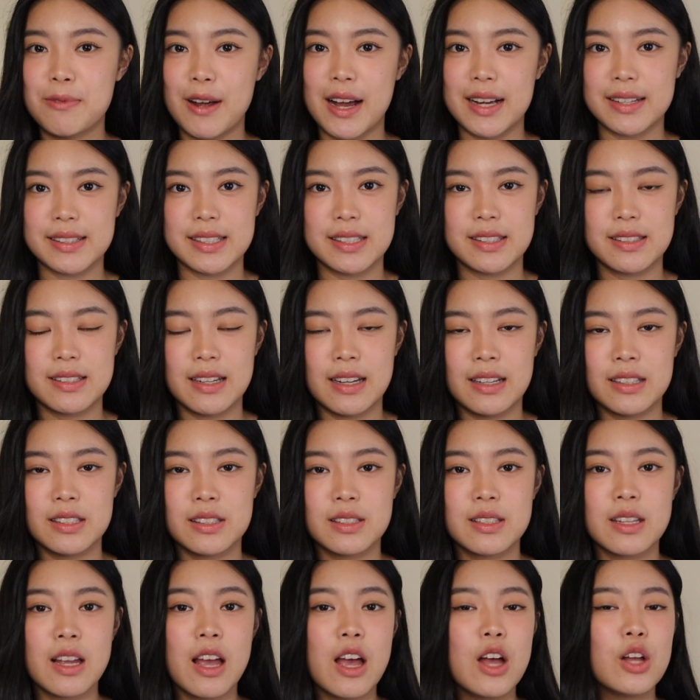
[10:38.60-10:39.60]
practice
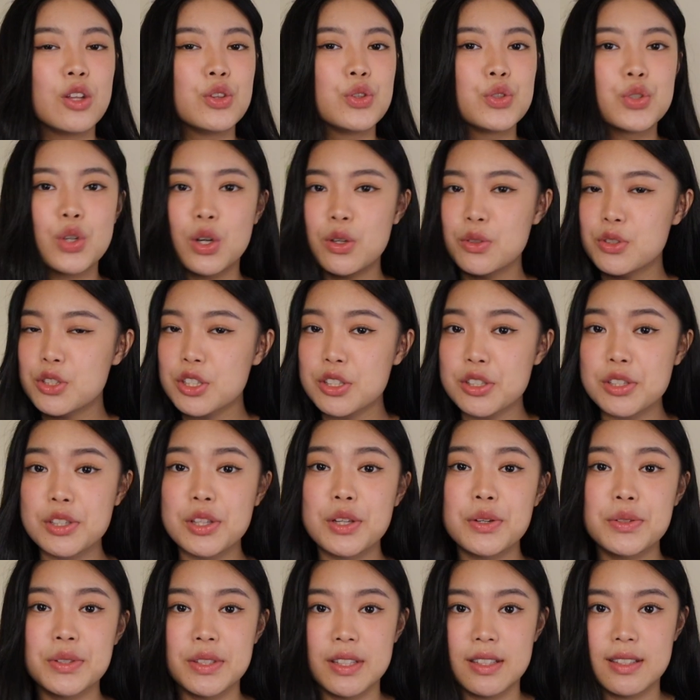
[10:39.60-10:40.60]
test, don't just
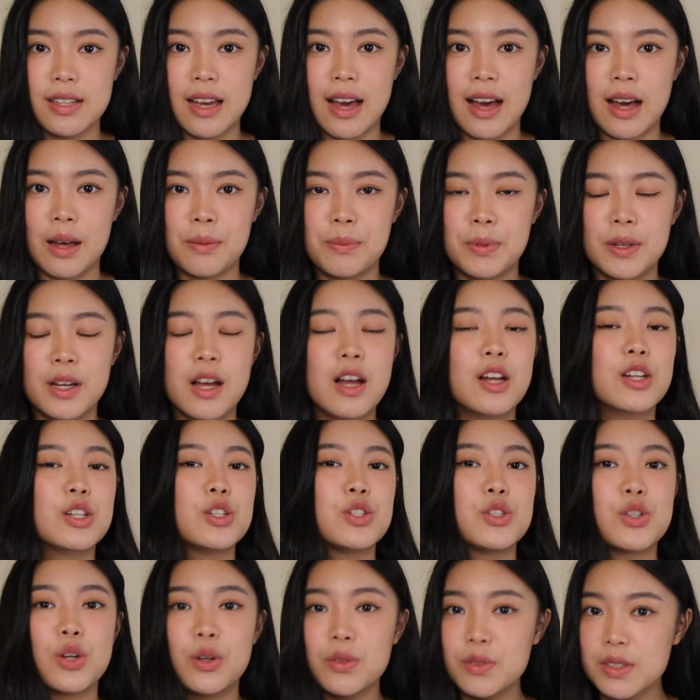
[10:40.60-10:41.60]
close the tab,
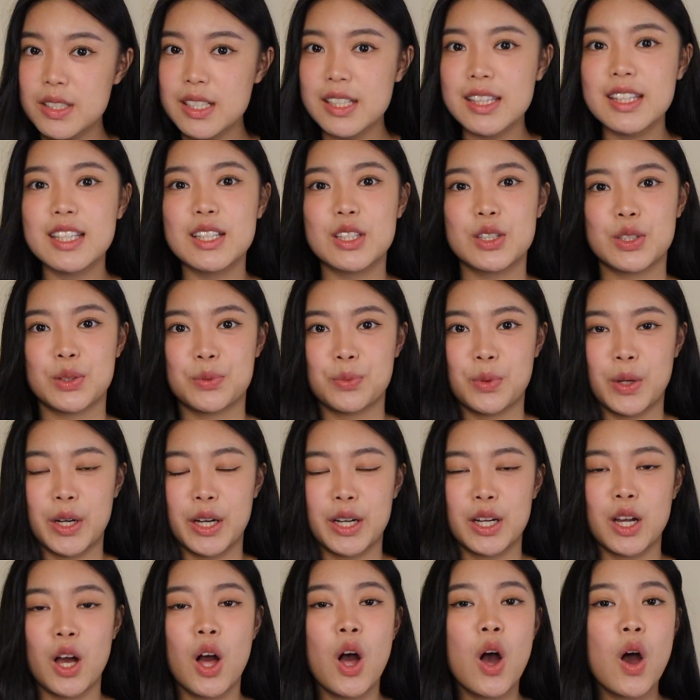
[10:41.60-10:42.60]
don't delete your
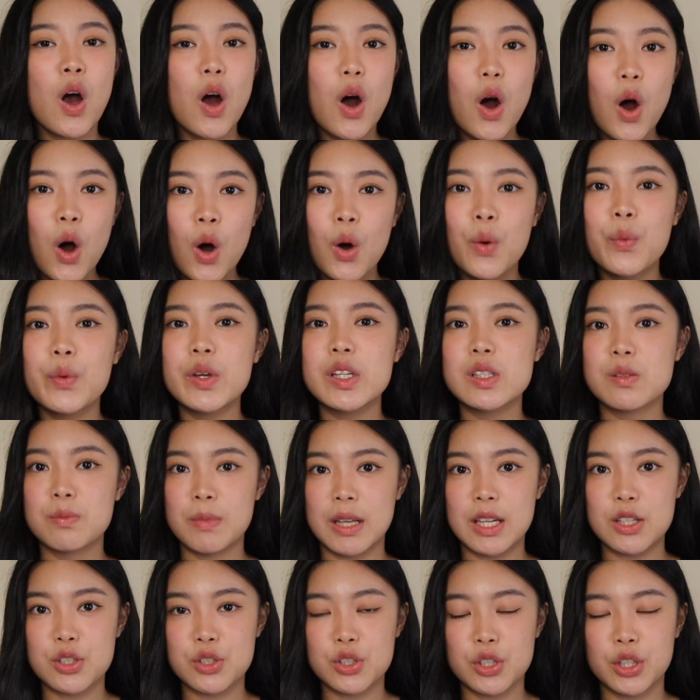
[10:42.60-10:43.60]
work. Always
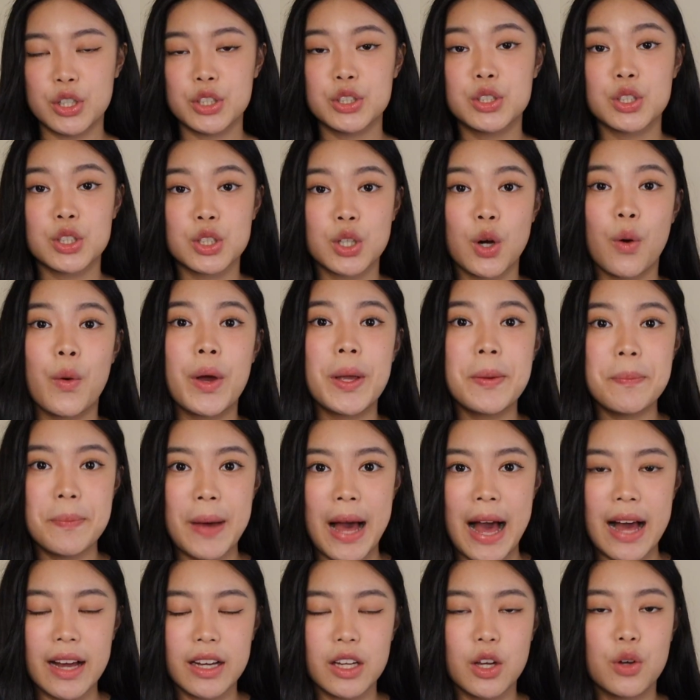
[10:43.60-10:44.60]
make sure you're going
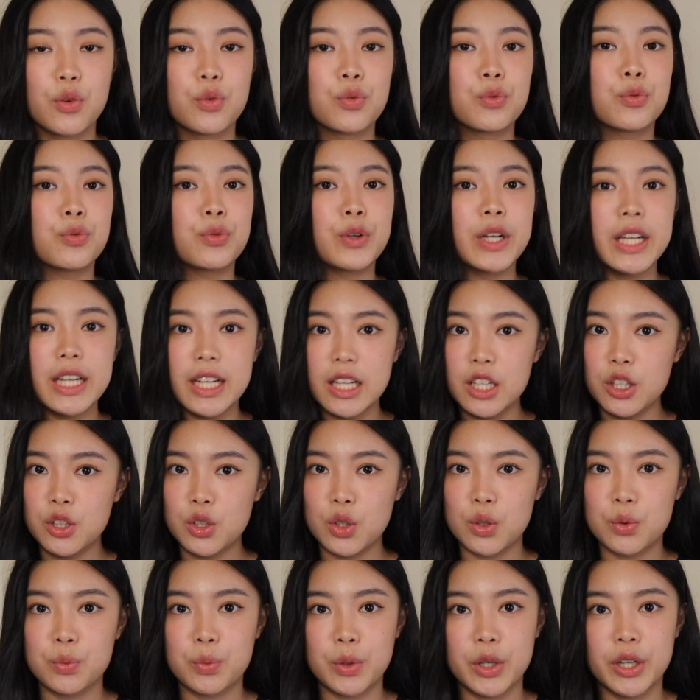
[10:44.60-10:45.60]
back, reading
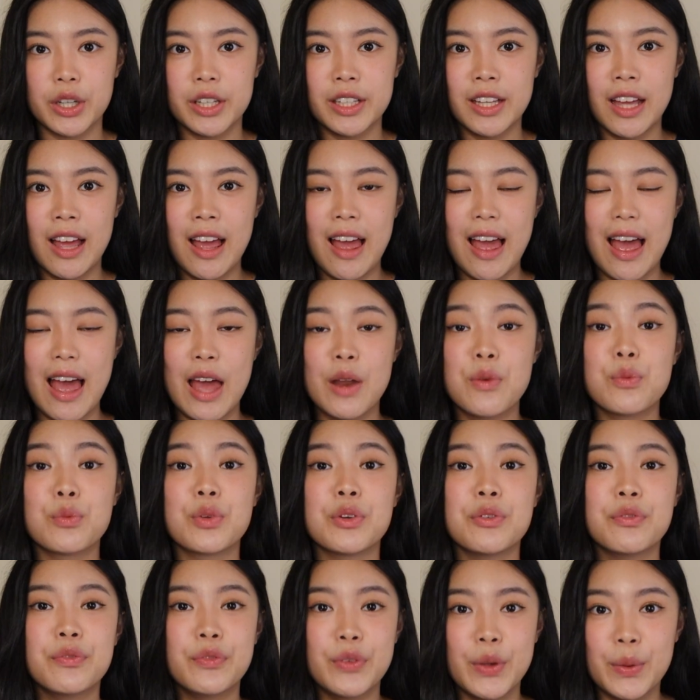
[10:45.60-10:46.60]
your work, and
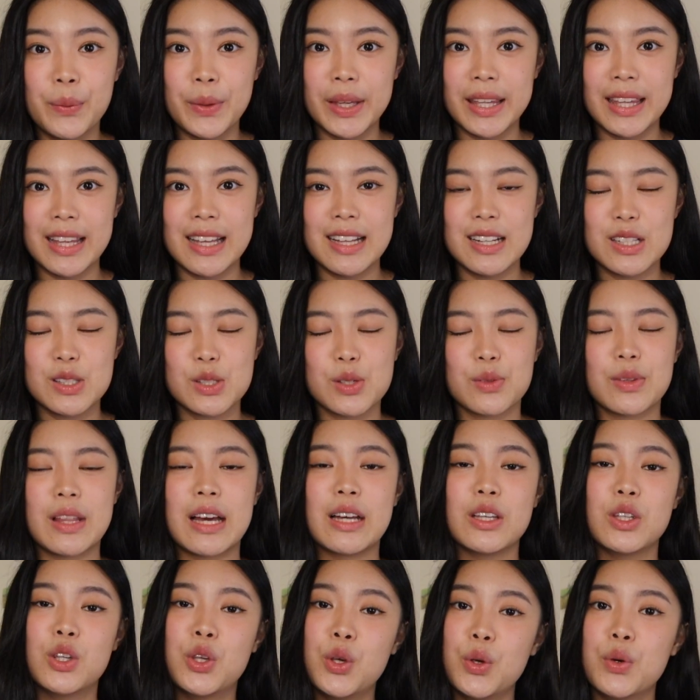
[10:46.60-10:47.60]
reviewing it so
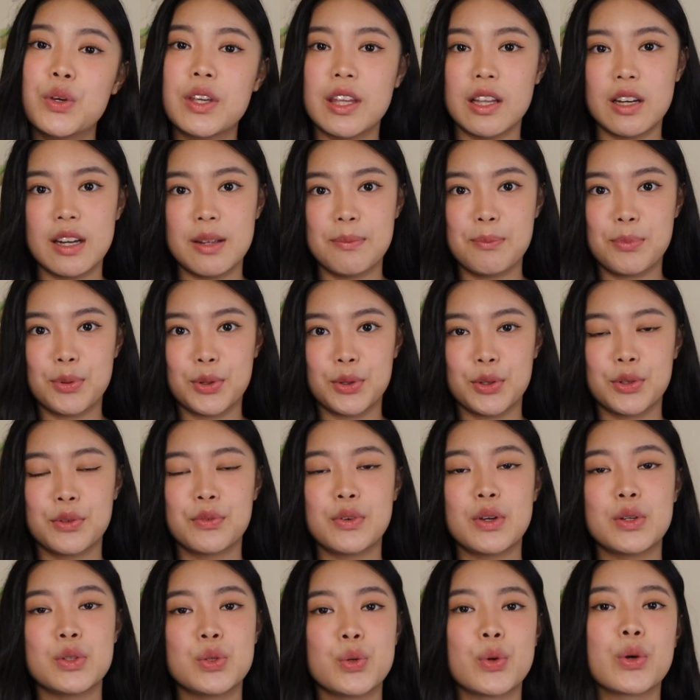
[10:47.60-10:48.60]
that you can
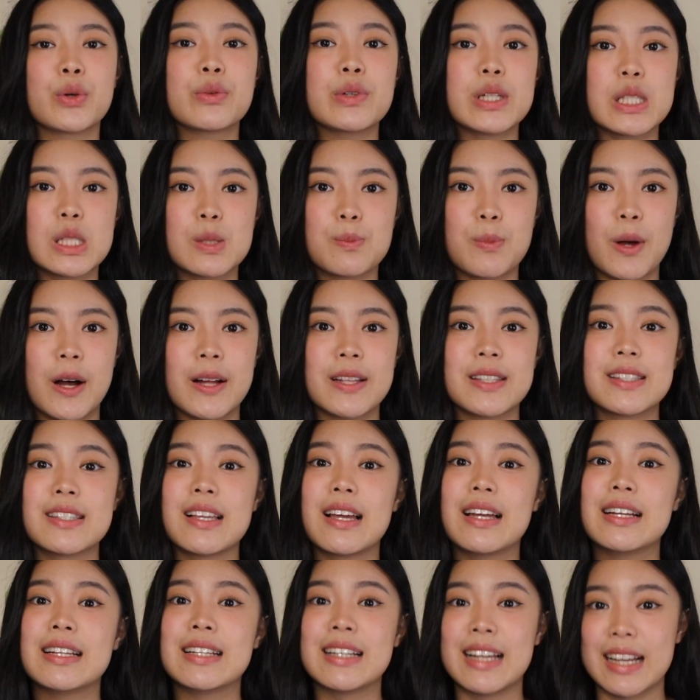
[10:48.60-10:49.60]
improve your
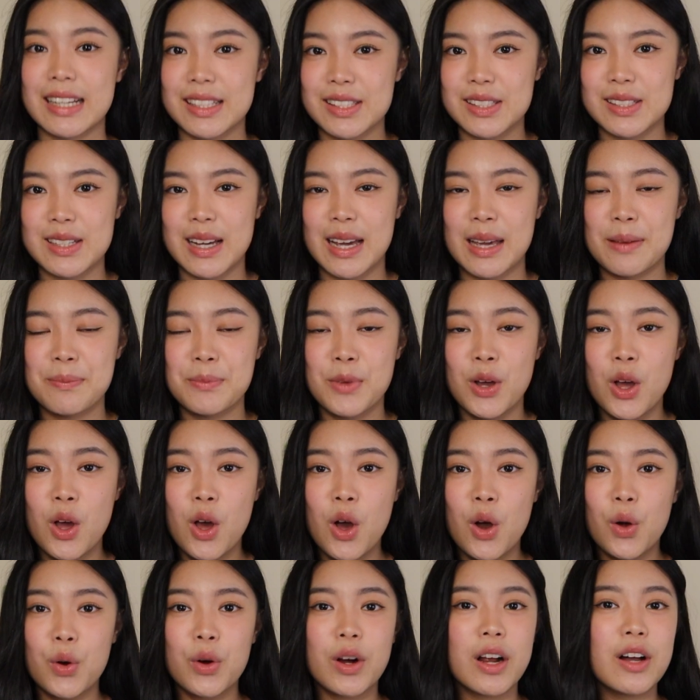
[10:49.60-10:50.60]
response next time.
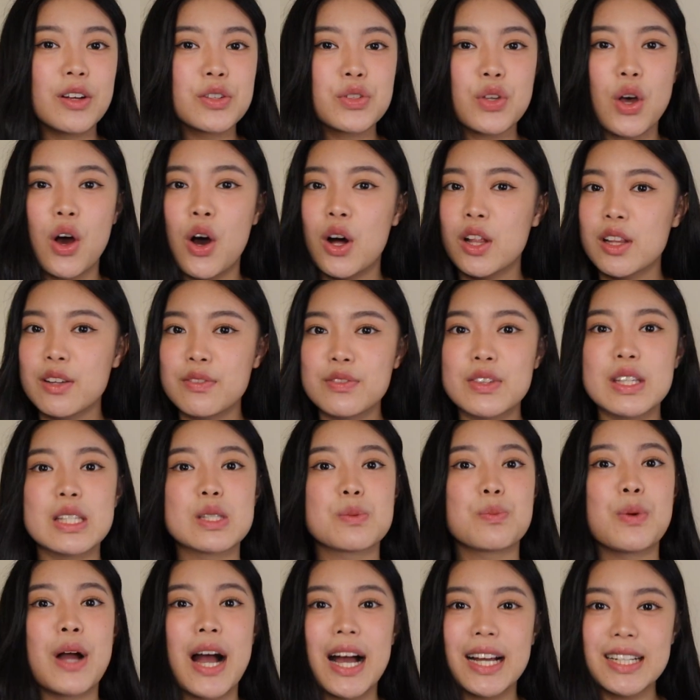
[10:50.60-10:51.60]
Or else all of
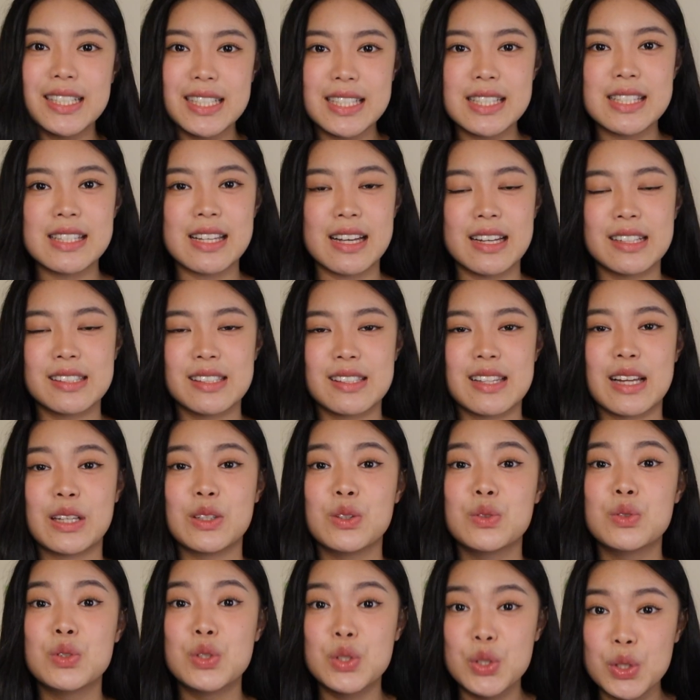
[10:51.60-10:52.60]
these practice tests that
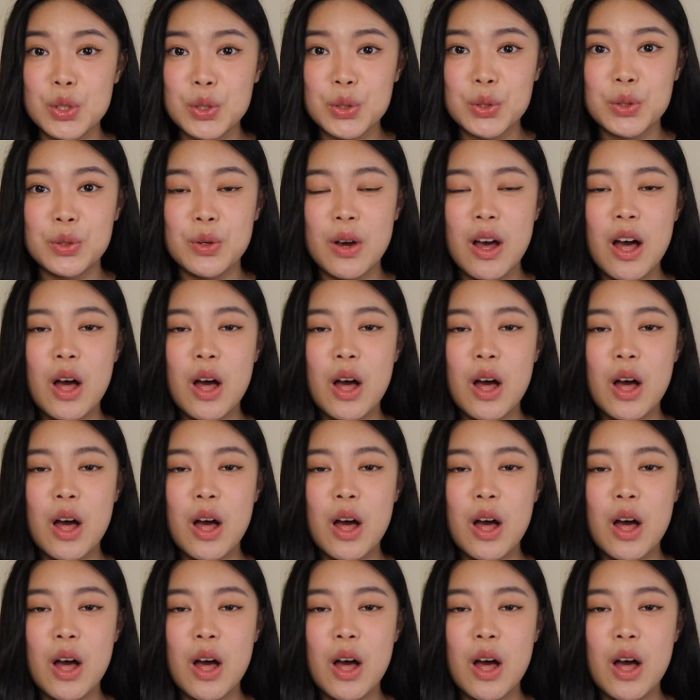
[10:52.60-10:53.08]
you do